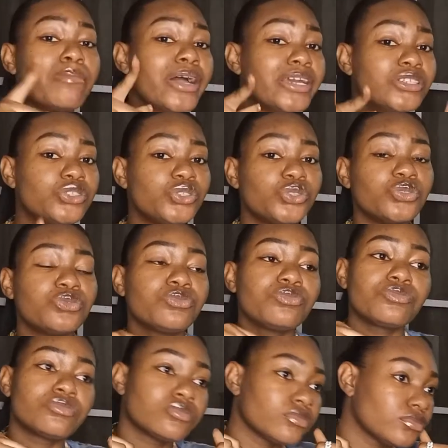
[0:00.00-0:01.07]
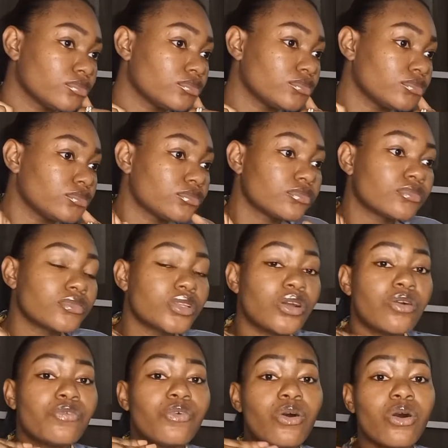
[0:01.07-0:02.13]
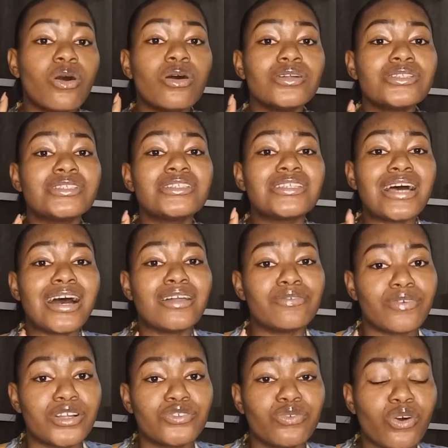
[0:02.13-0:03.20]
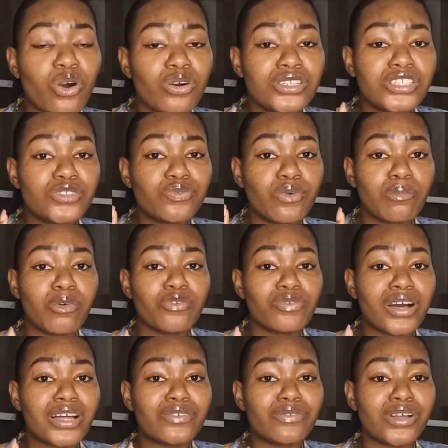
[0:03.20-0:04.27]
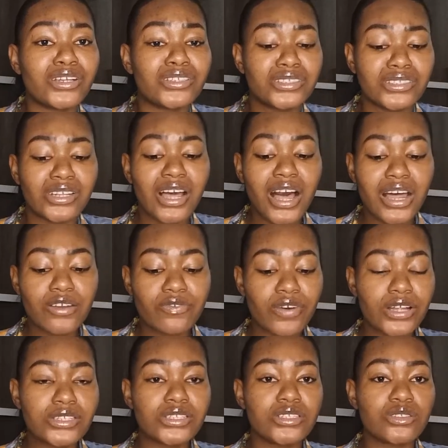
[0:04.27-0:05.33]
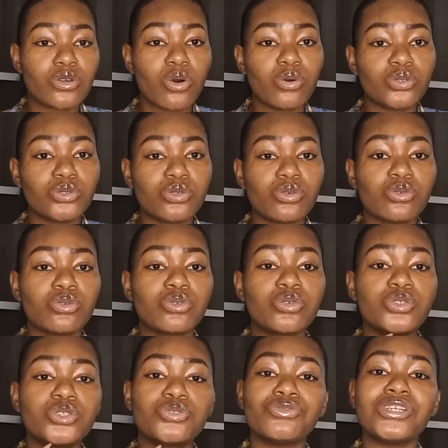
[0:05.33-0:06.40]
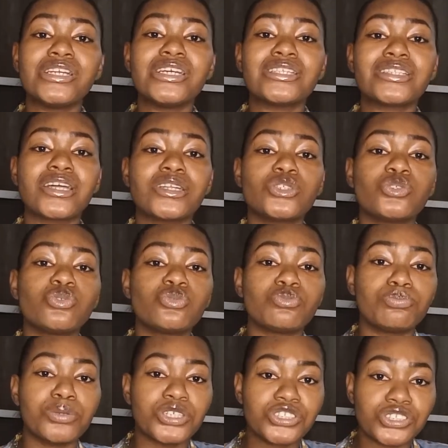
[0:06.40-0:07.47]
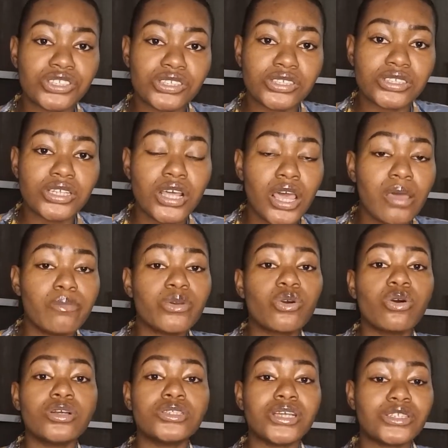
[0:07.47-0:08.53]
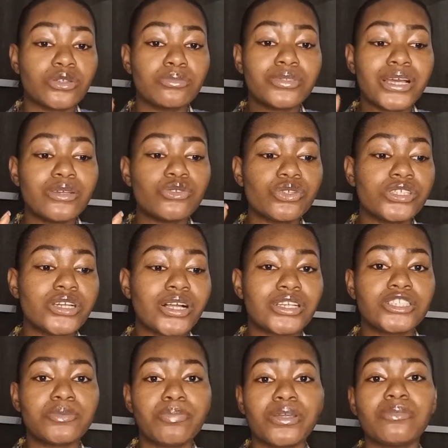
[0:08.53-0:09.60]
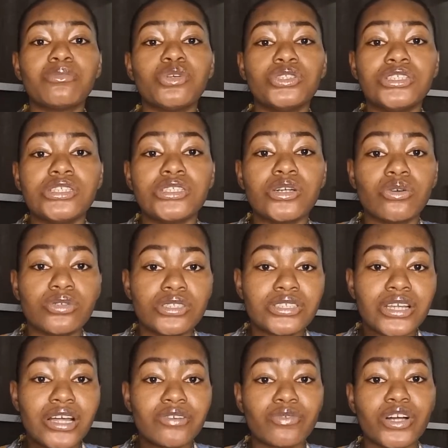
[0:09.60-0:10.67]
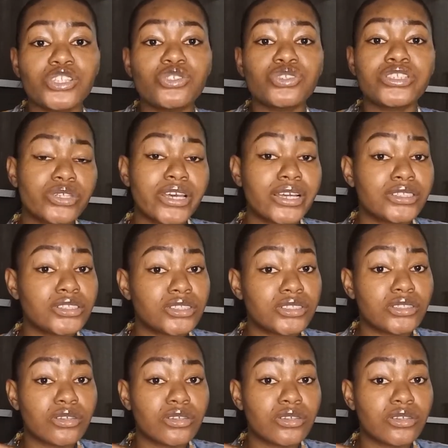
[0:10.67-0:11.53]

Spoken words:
mind you, for all these adverts, for all this form of adverts is also closely related to patience, because there are sometimes when you can spend money on this advert, you get